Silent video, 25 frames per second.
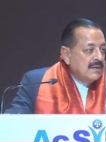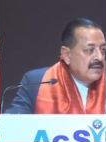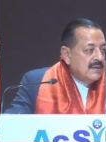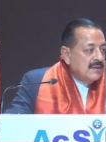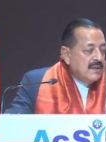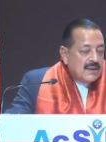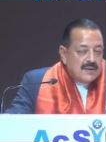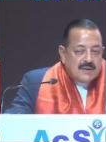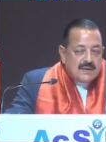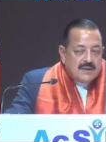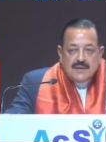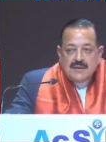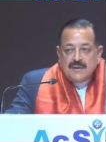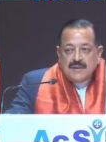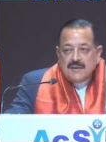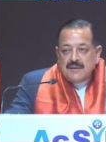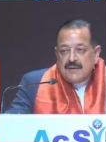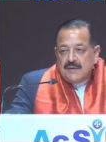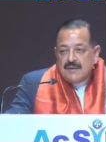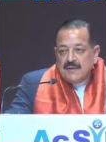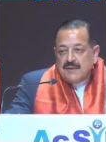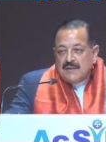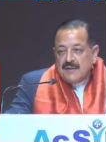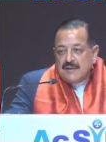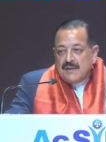just,
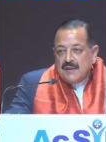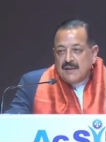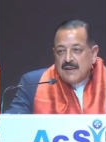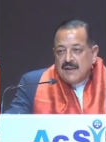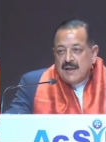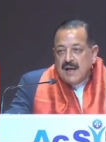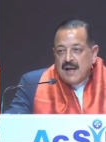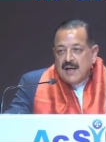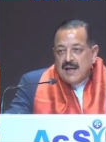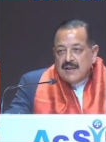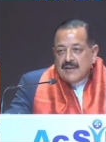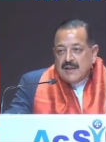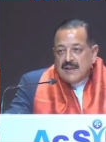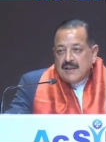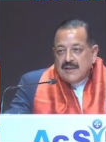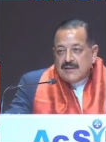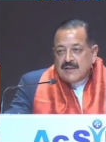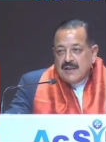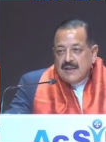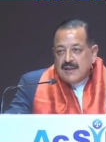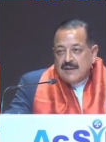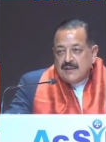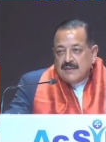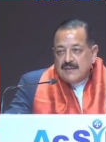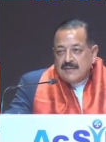as I
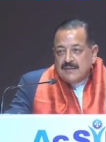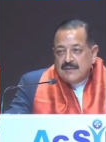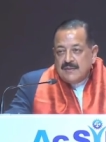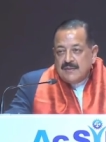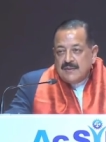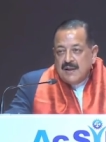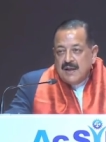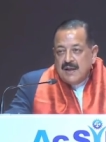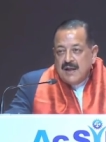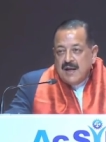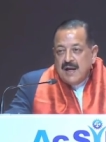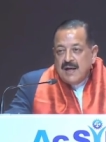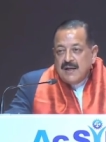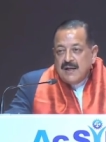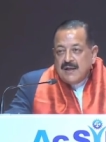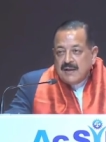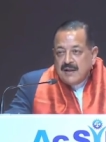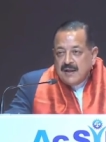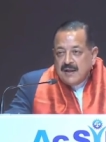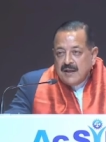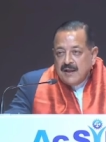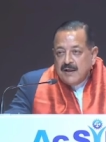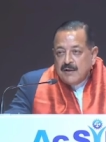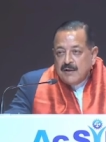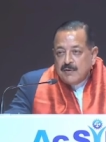said,
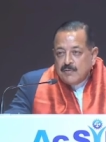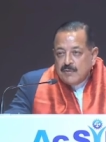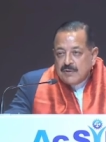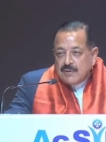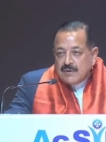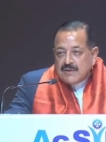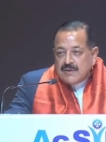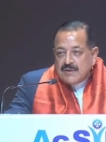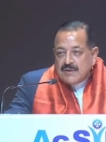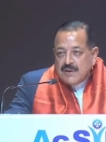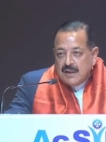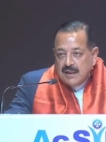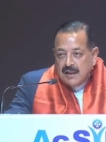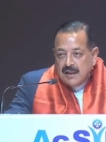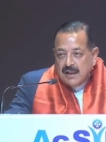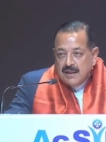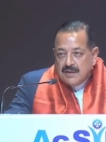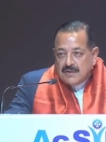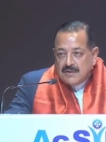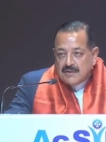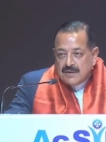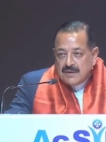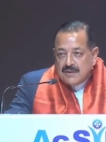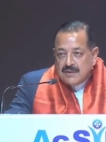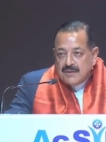entering into its
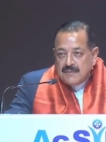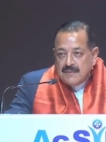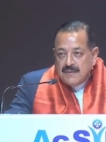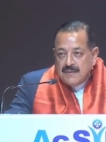teenage.